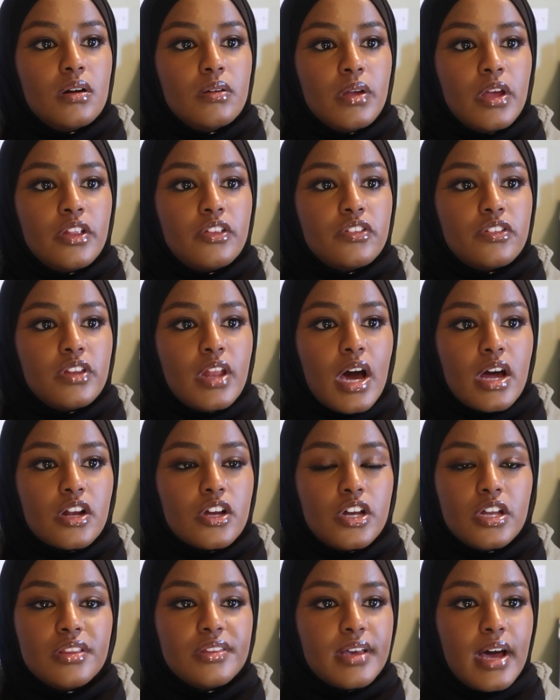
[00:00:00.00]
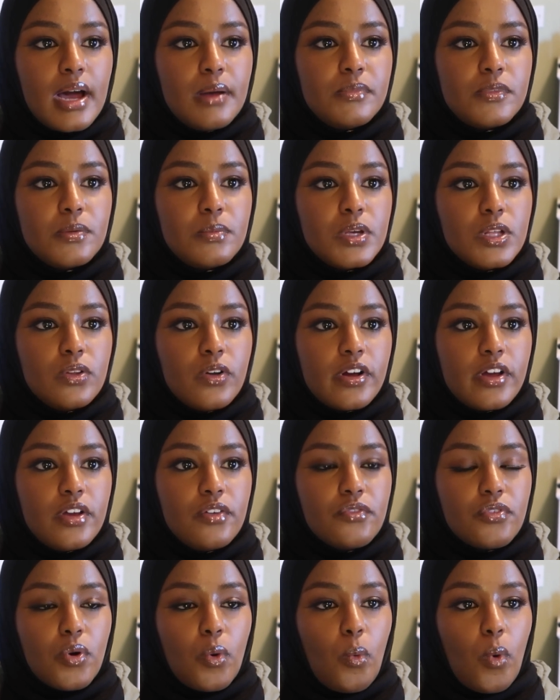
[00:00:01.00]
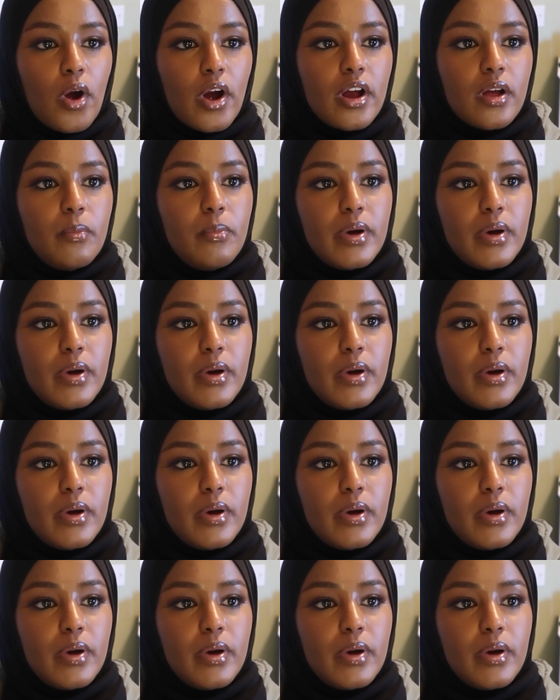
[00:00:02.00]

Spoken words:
it's not a good time to be looking for work.